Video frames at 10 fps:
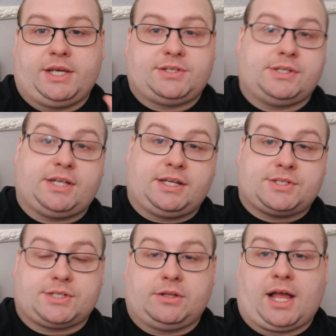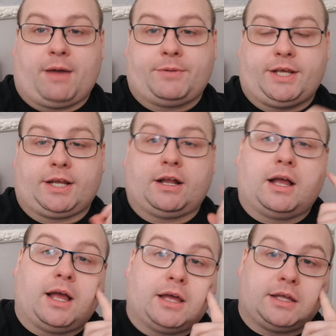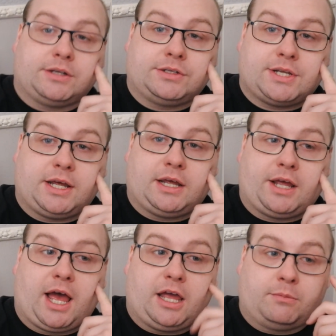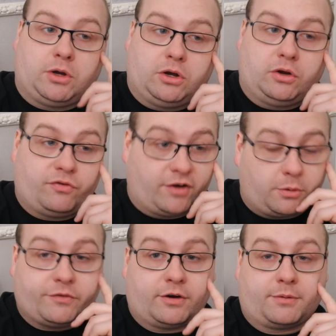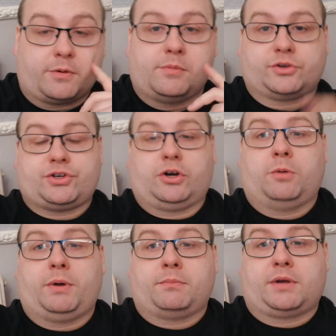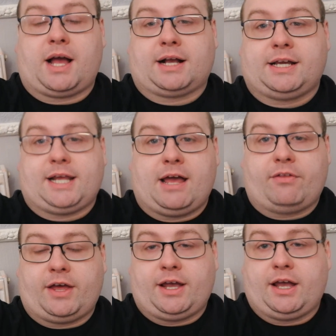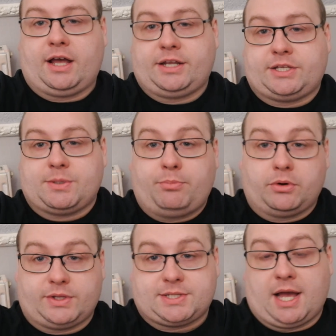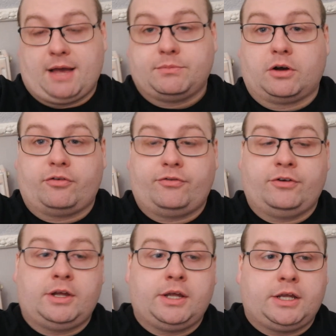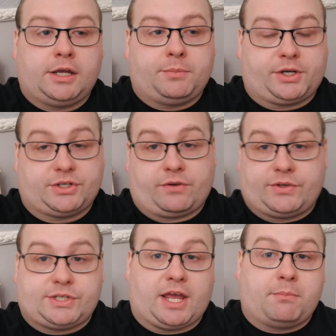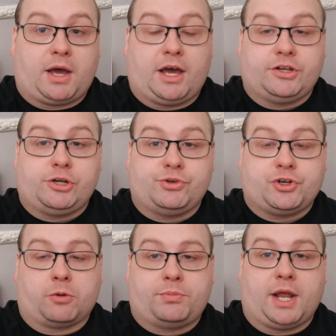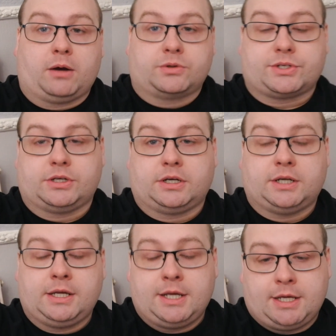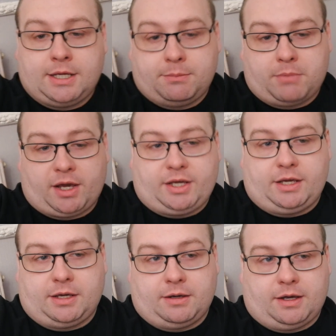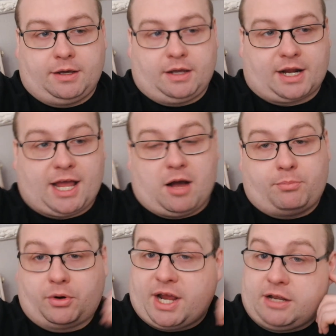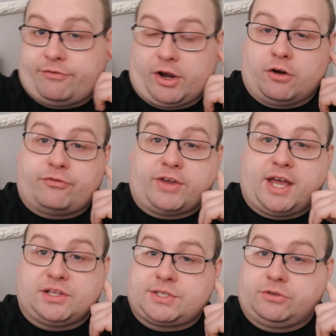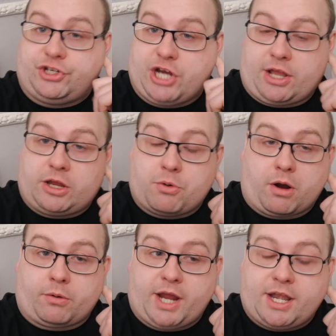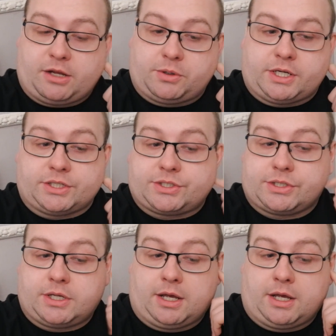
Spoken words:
is indeed still happening, and I am very, very much hoping I can get there. I need to book the time off because obviously I'm at a new job now, so my I can't book anything off yet until January anyways,